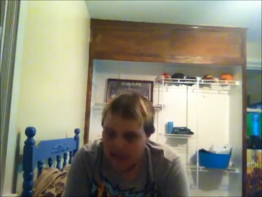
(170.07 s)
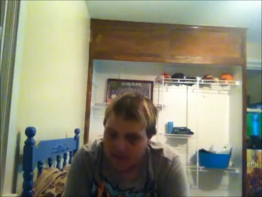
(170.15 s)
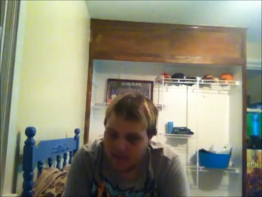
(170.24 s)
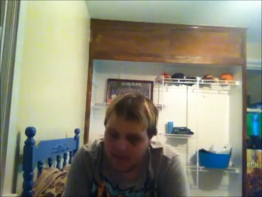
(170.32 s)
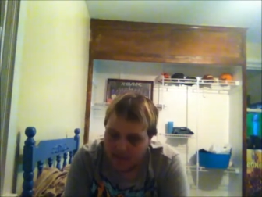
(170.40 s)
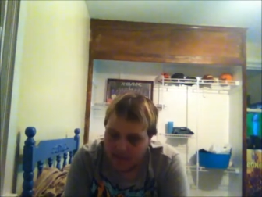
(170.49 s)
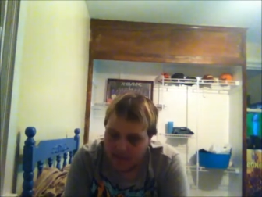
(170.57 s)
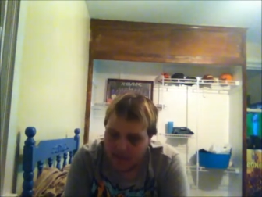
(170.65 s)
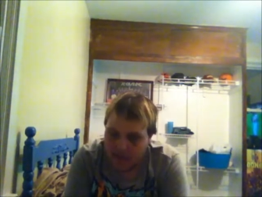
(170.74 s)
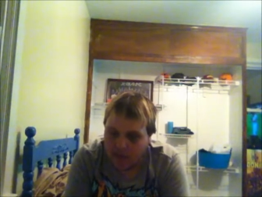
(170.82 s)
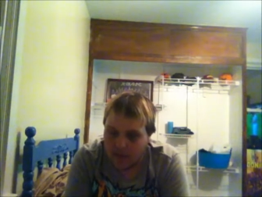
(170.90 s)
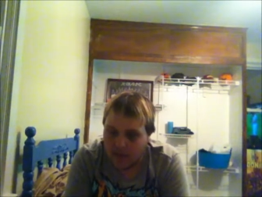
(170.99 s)
He really
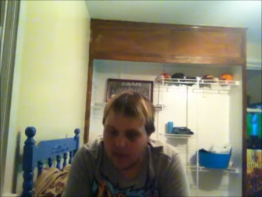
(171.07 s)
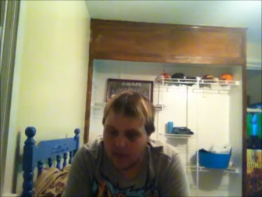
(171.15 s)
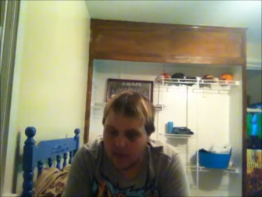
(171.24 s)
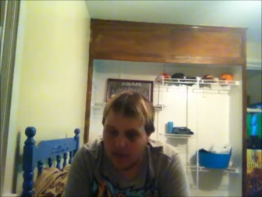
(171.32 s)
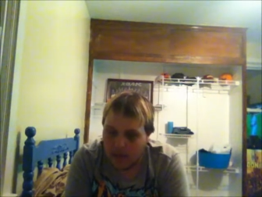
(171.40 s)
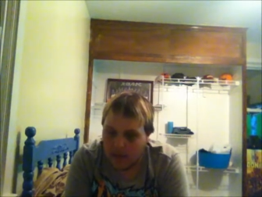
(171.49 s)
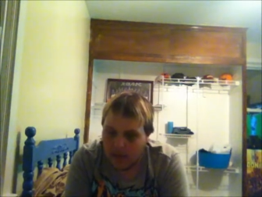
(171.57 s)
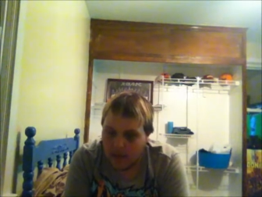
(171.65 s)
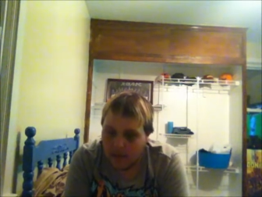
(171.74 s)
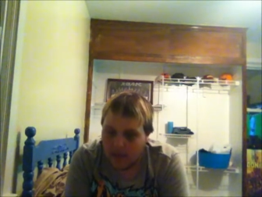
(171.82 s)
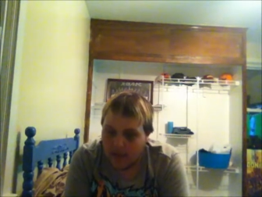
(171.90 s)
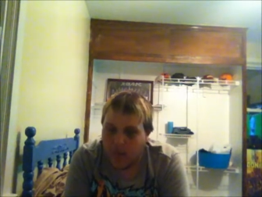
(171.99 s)
likes the
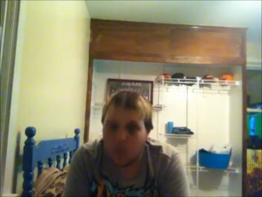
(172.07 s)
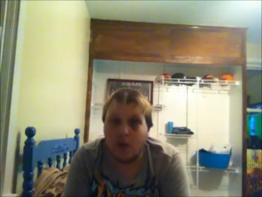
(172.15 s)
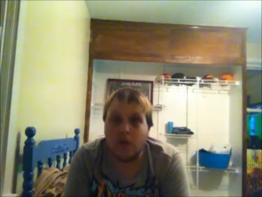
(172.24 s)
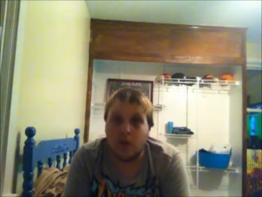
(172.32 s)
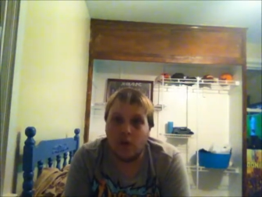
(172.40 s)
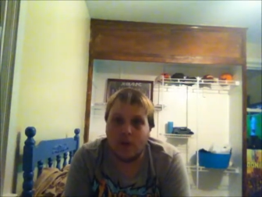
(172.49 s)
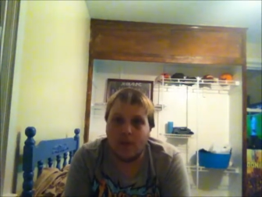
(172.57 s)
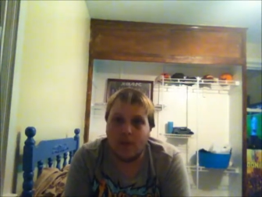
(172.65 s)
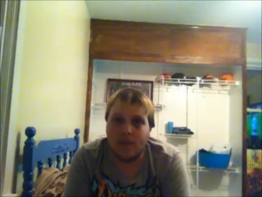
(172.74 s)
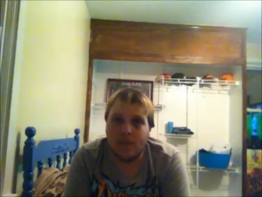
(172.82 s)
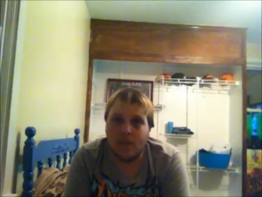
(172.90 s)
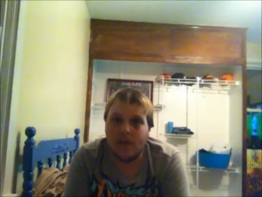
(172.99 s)
the one girl in the
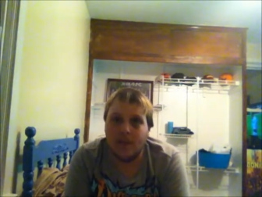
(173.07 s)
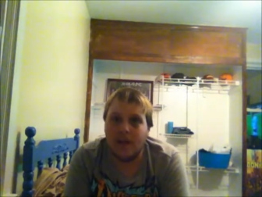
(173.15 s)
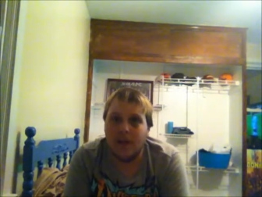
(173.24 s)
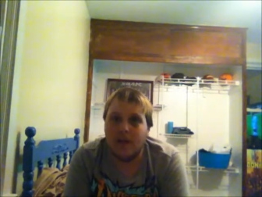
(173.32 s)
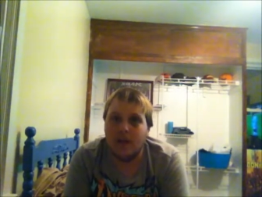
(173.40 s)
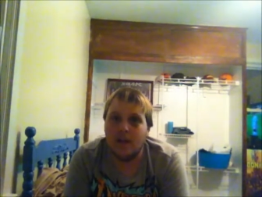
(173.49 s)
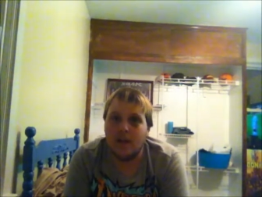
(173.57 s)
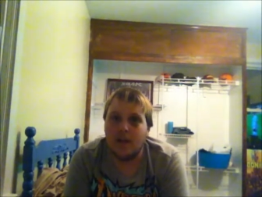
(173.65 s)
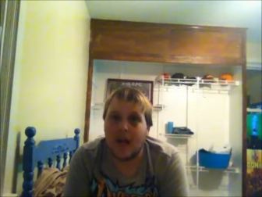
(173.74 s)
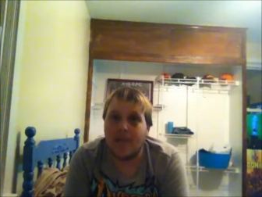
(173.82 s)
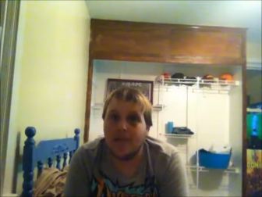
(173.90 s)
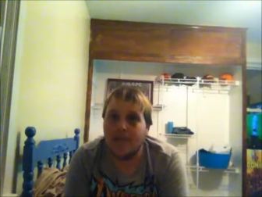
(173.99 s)
movie played by
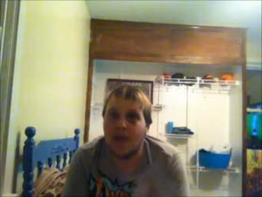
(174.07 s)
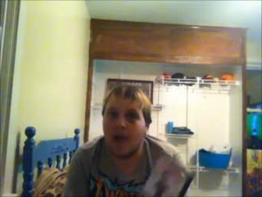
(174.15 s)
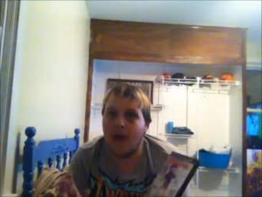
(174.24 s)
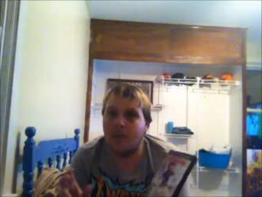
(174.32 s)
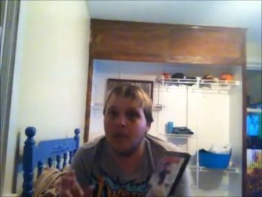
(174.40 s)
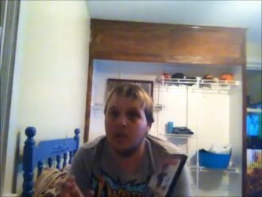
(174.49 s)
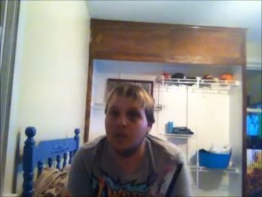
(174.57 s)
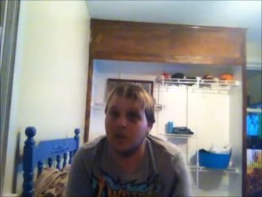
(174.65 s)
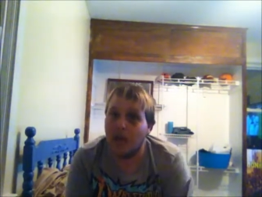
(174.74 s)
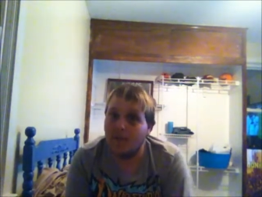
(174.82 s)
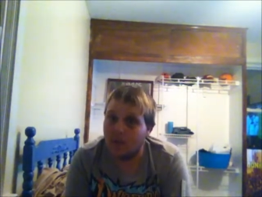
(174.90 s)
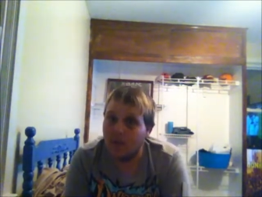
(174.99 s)
at the time,
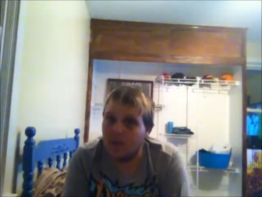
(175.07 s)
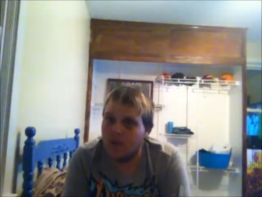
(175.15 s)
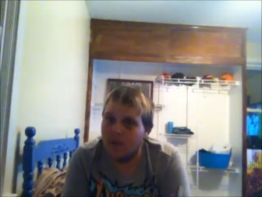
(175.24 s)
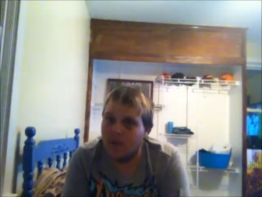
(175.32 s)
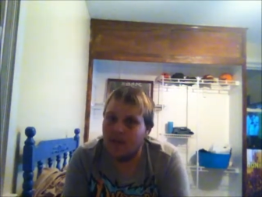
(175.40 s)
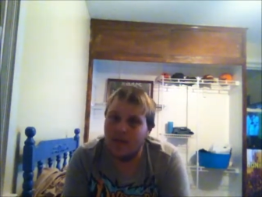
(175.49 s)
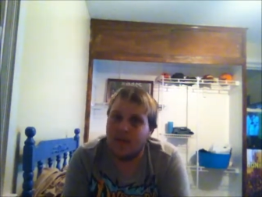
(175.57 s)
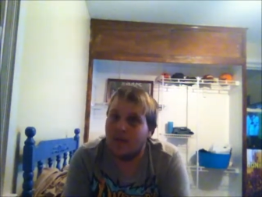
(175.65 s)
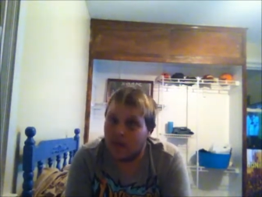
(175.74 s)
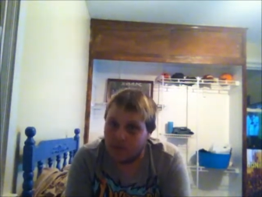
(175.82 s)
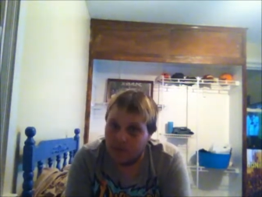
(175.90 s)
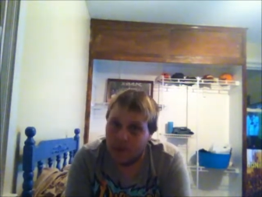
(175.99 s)
Love Hewitt, it,
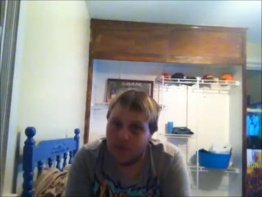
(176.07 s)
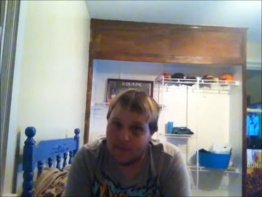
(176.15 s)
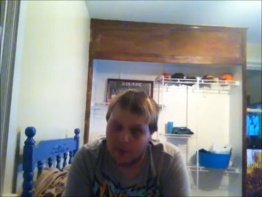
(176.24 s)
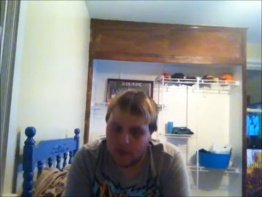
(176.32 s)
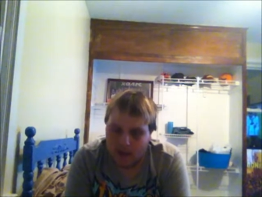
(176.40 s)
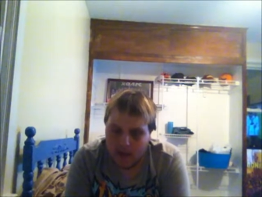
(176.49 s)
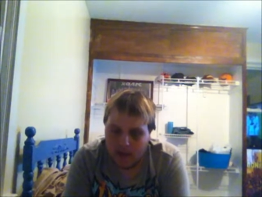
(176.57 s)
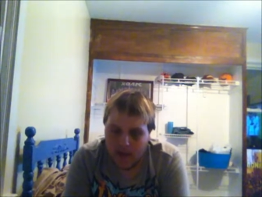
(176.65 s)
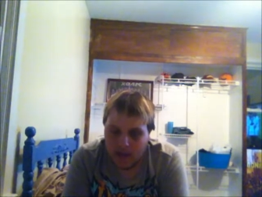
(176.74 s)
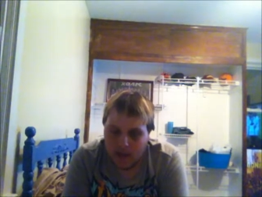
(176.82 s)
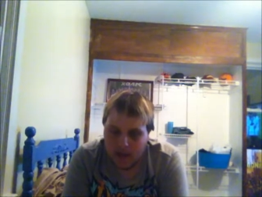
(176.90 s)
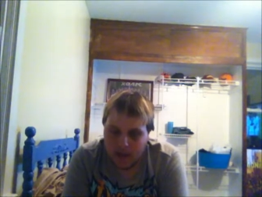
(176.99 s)
Jennifer Love Hewitt.
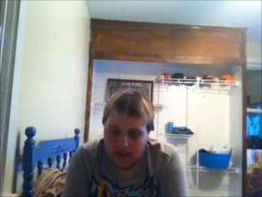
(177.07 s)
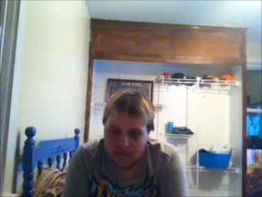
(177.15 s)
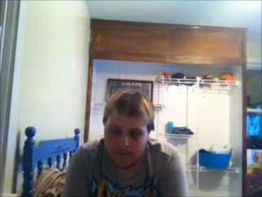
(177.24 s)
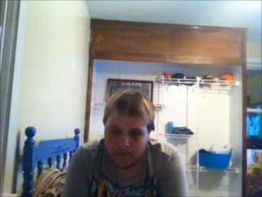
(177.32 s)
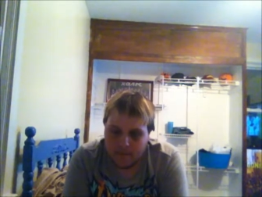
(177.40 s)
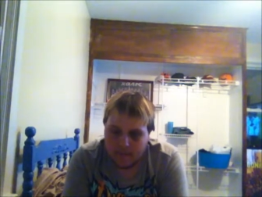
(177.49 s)
Um,